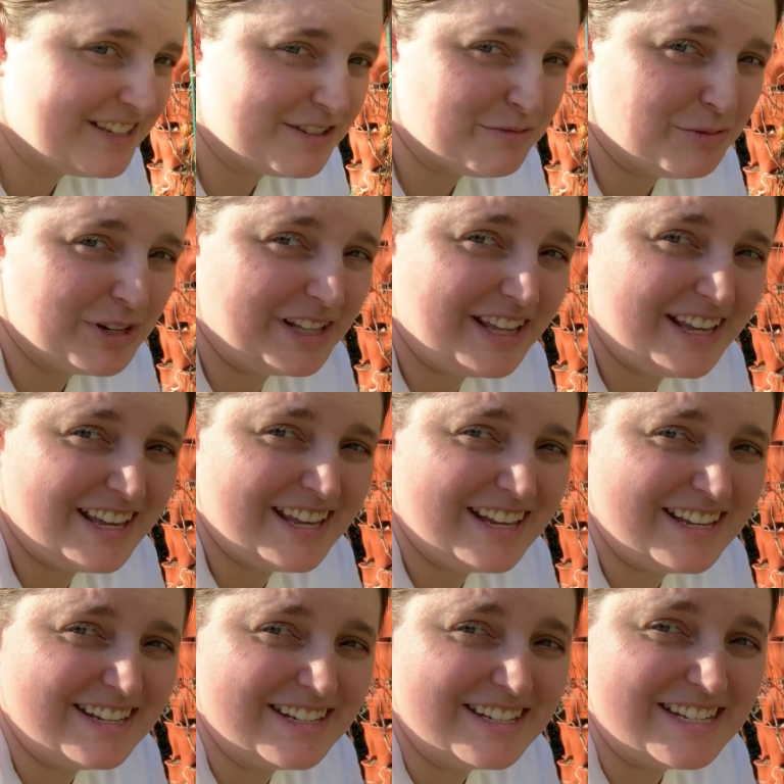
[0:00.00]
is
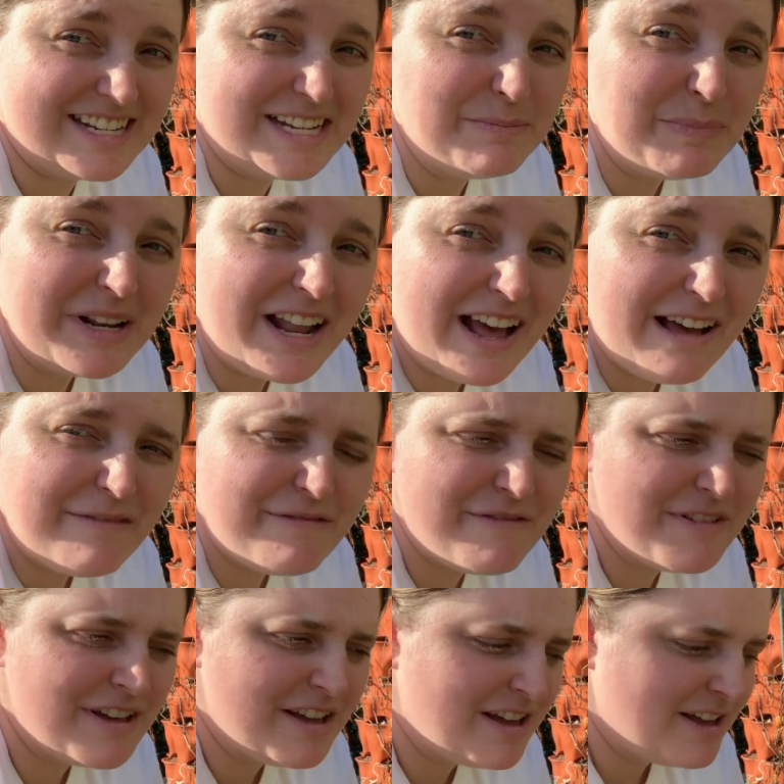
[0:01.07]
really deep enough.
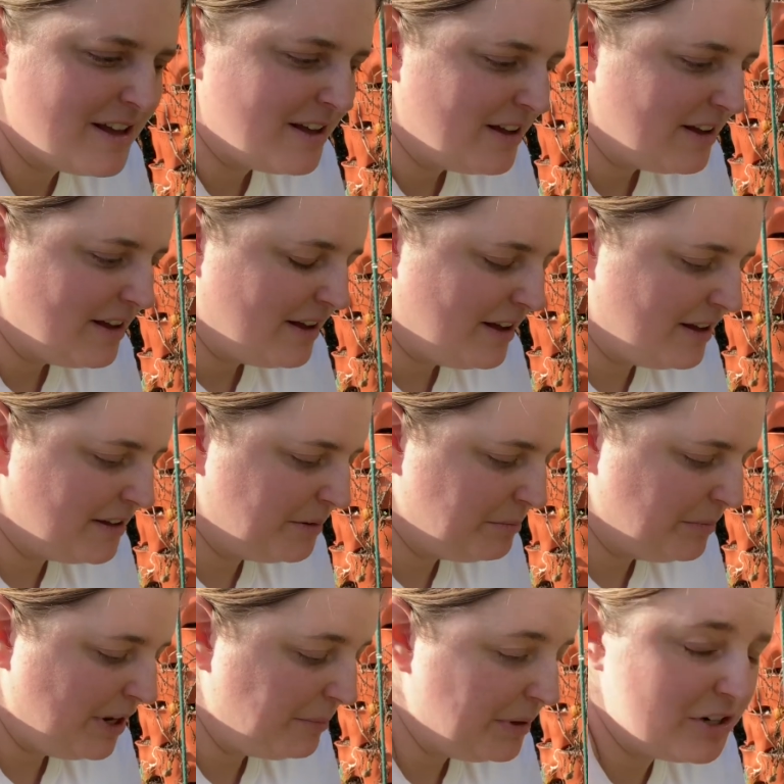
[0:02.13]
But I'm
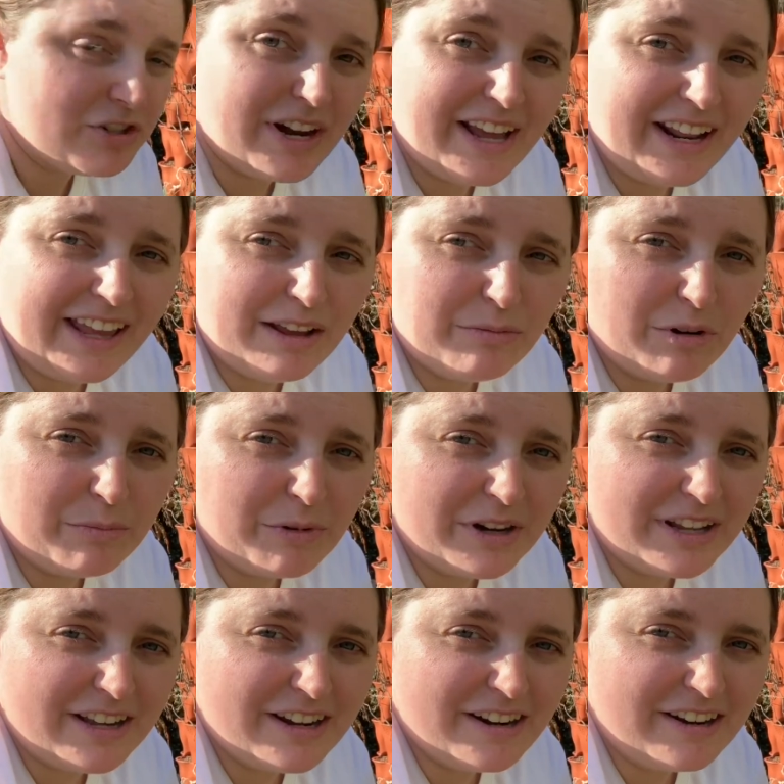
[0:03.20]
gonna try it again one more
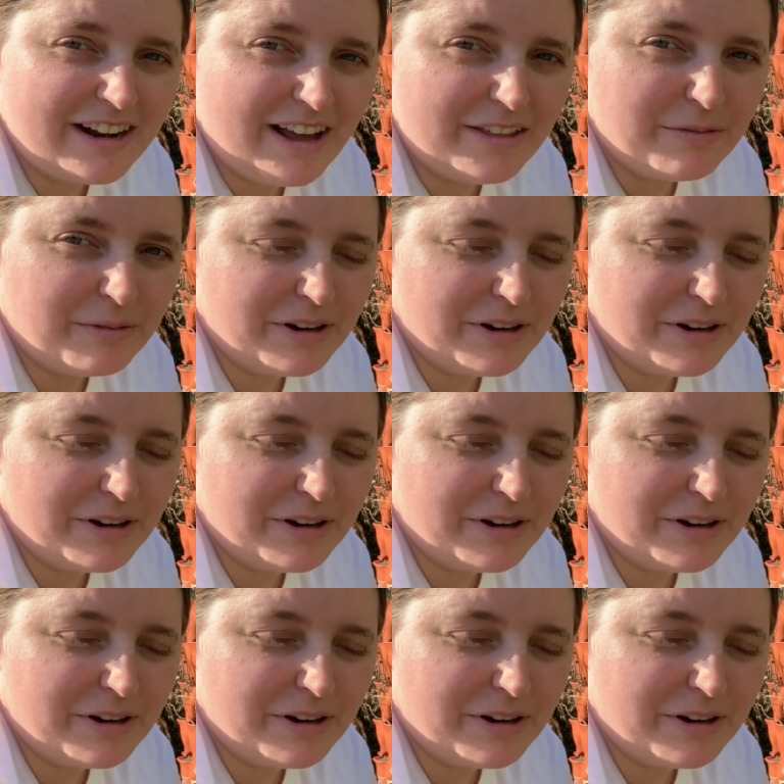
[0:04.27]
year now that